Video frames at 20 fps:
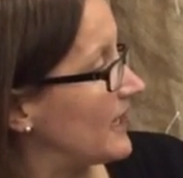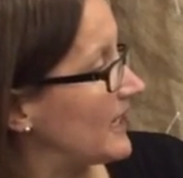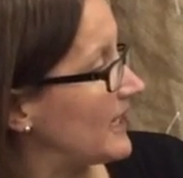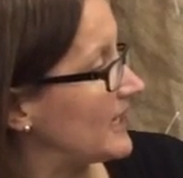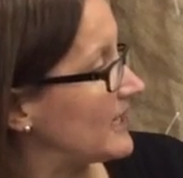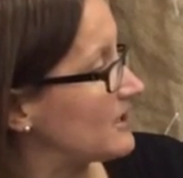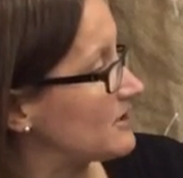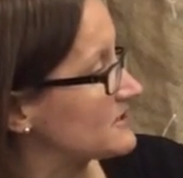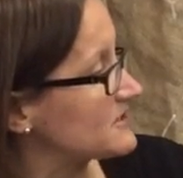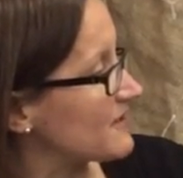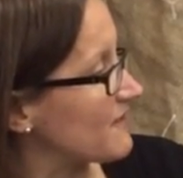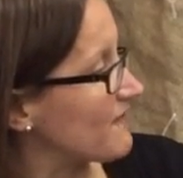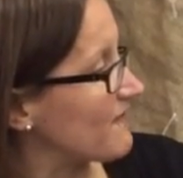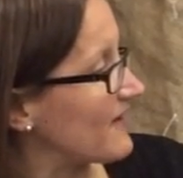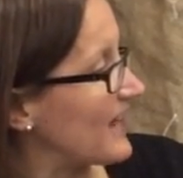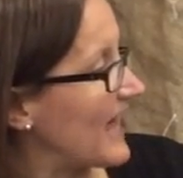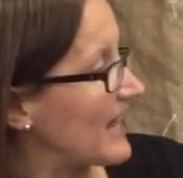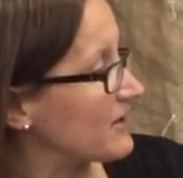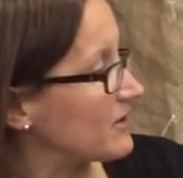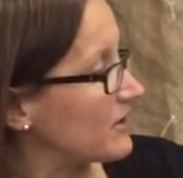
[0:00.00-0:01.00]
He used a
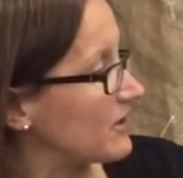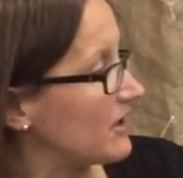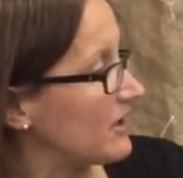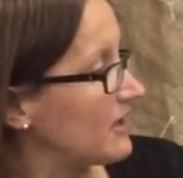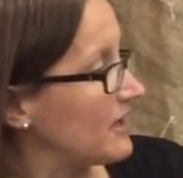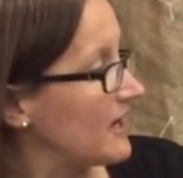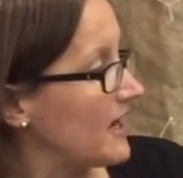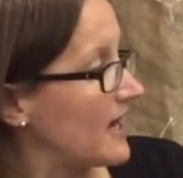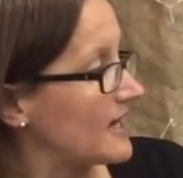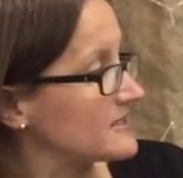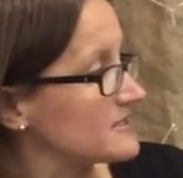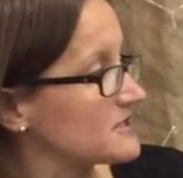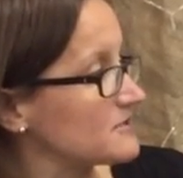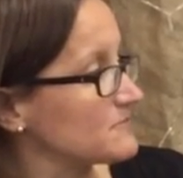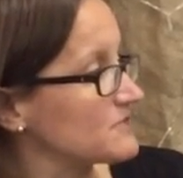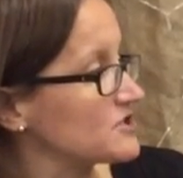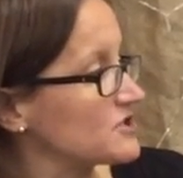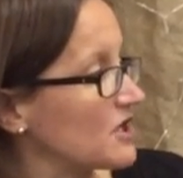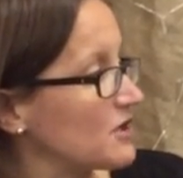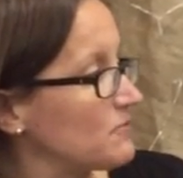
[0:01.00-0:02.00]
flannel and
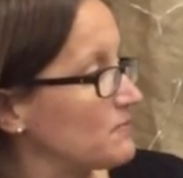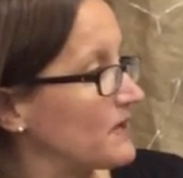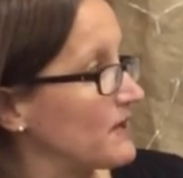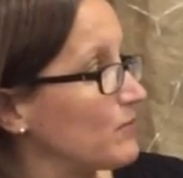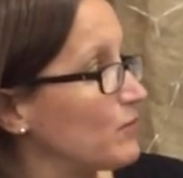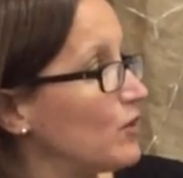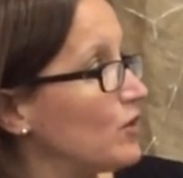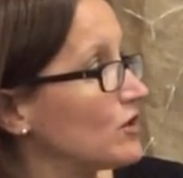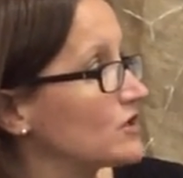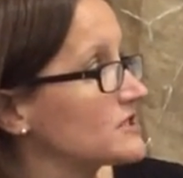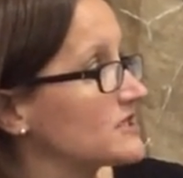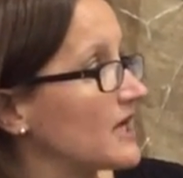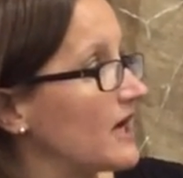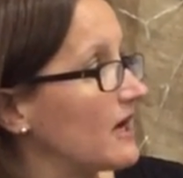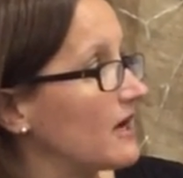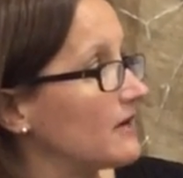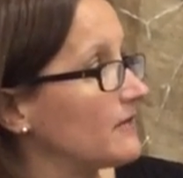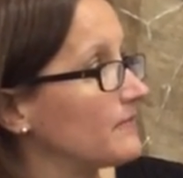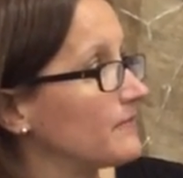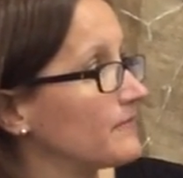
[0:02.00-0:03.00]
some soapy
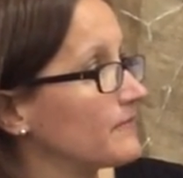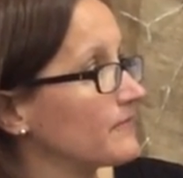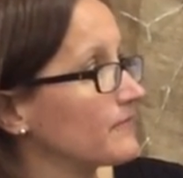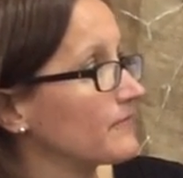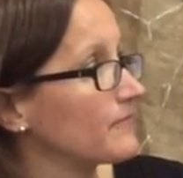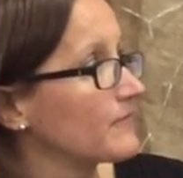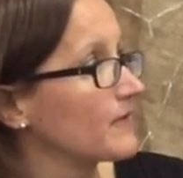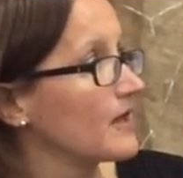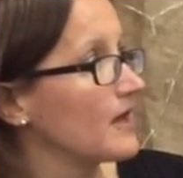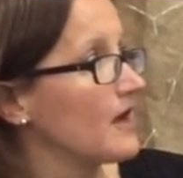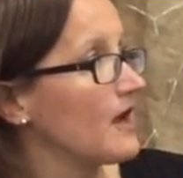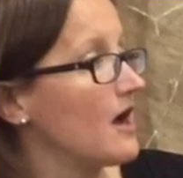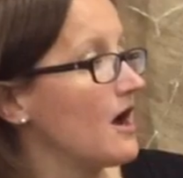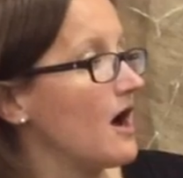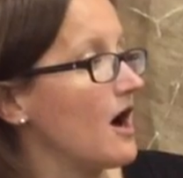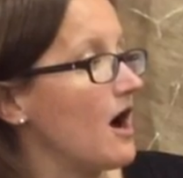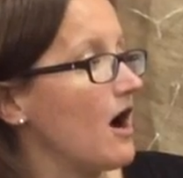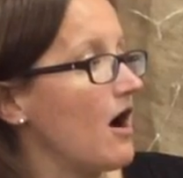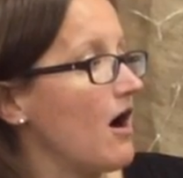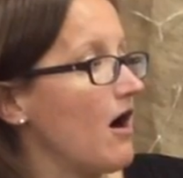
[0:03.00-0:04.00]
water.
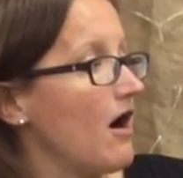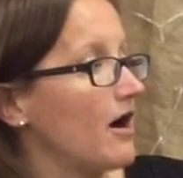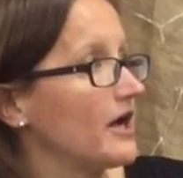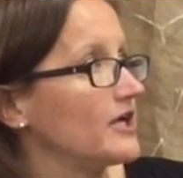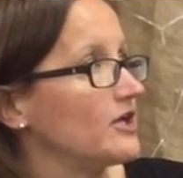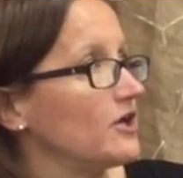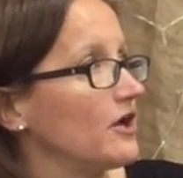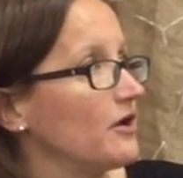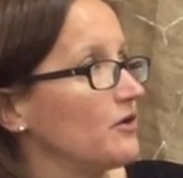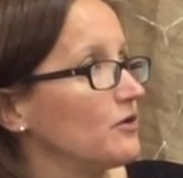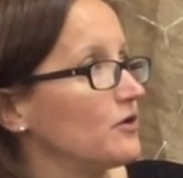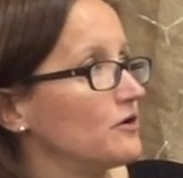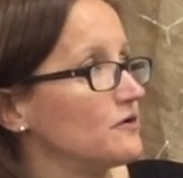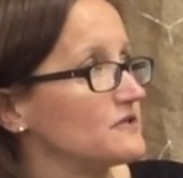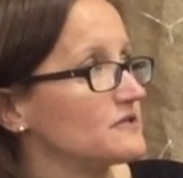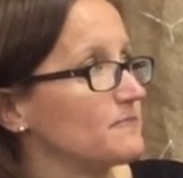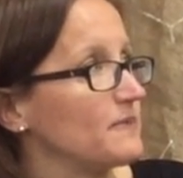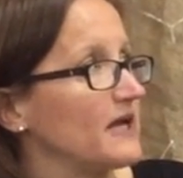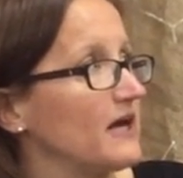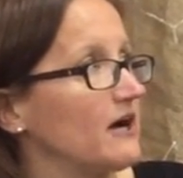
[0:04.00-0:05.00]
I know
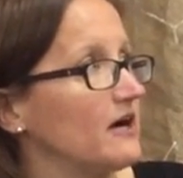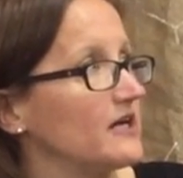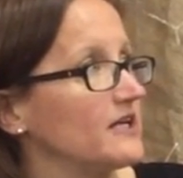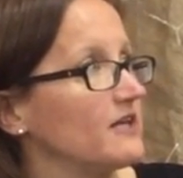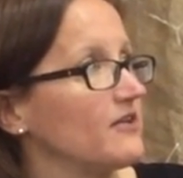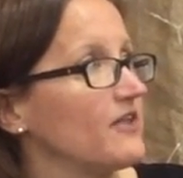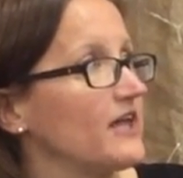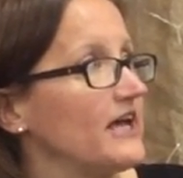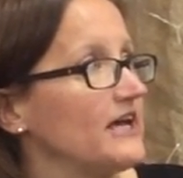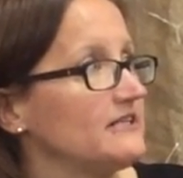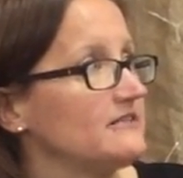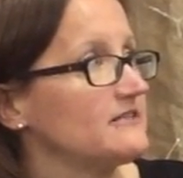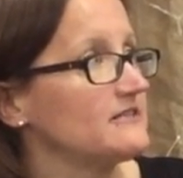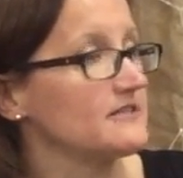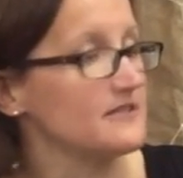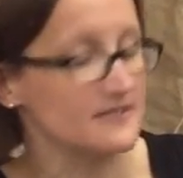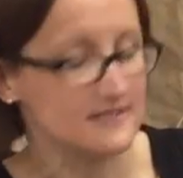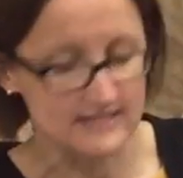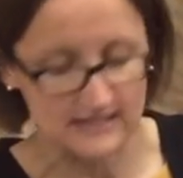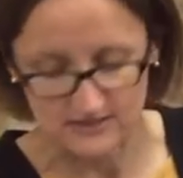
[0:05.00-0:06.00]
who's behind
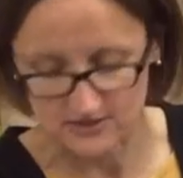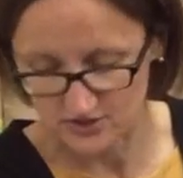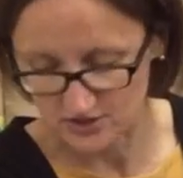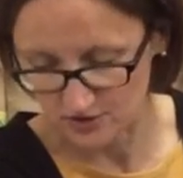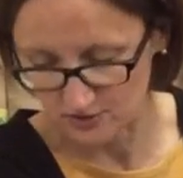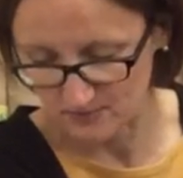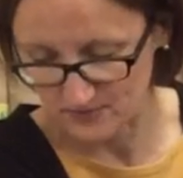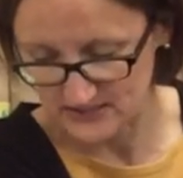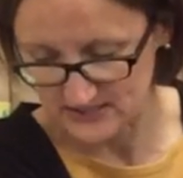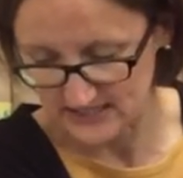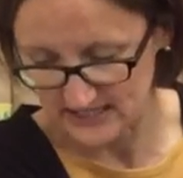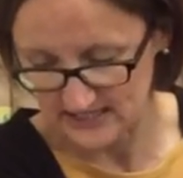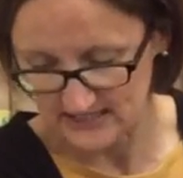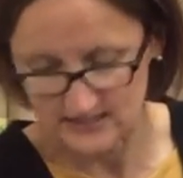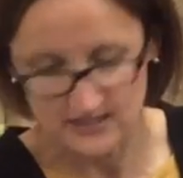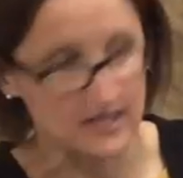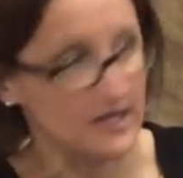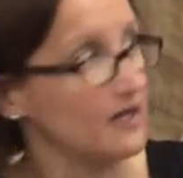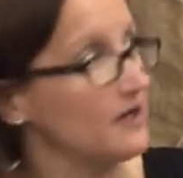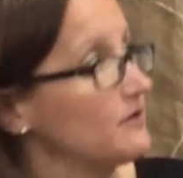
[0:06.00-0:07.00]
this, said
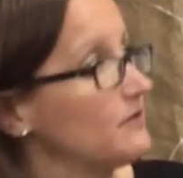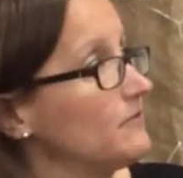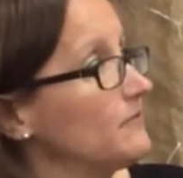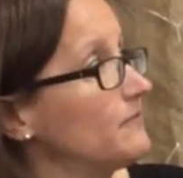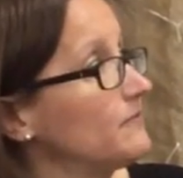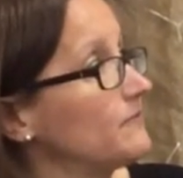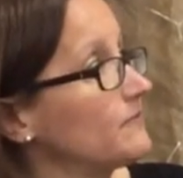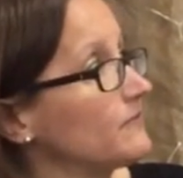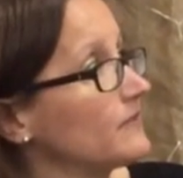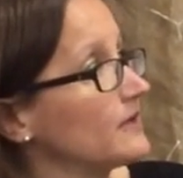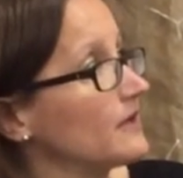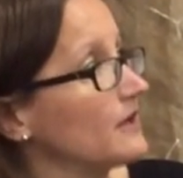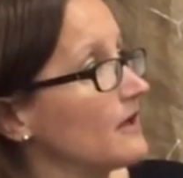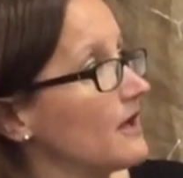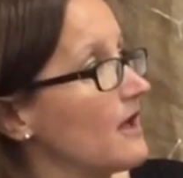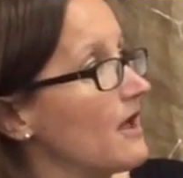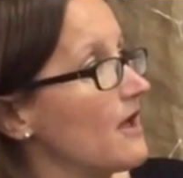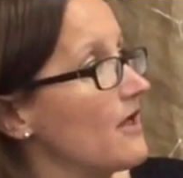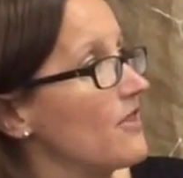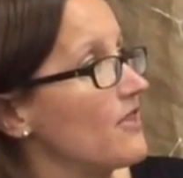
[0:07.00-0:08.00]
Supertato.
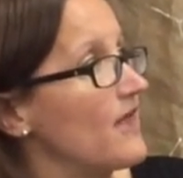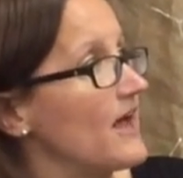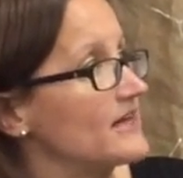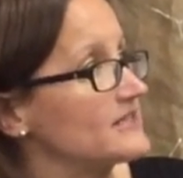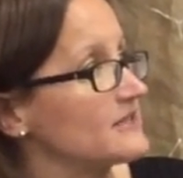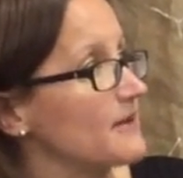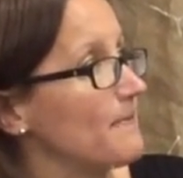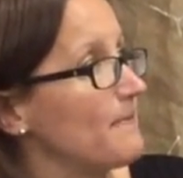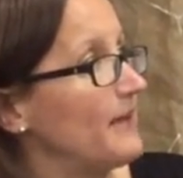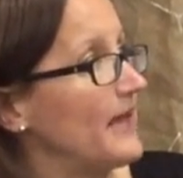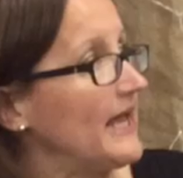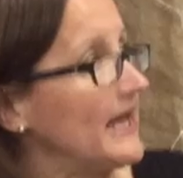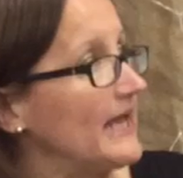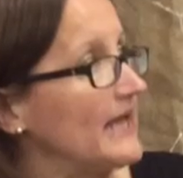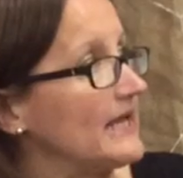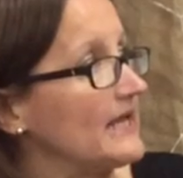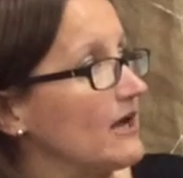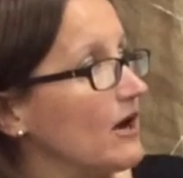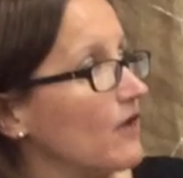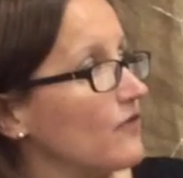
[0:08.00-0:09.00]
There's a
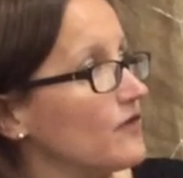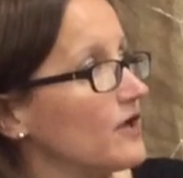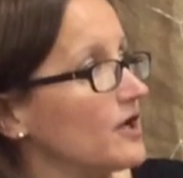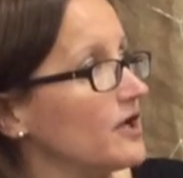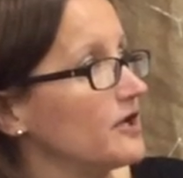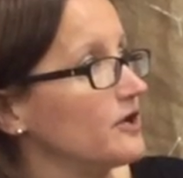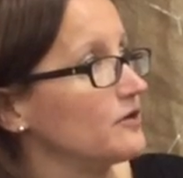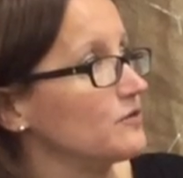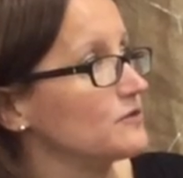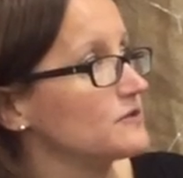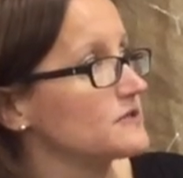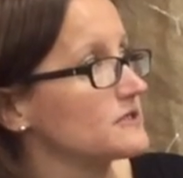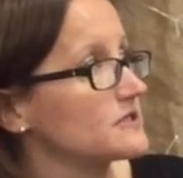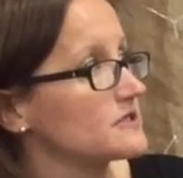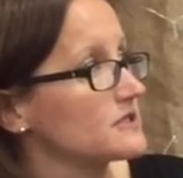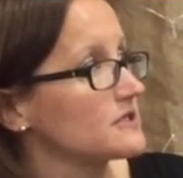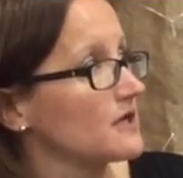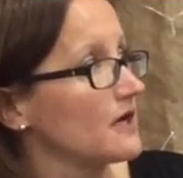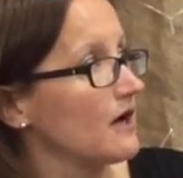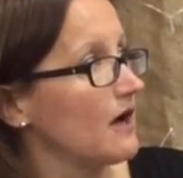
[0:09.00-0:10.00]
pea on the
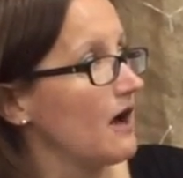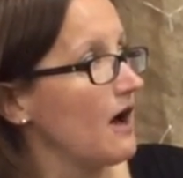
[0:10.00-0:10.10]
loose.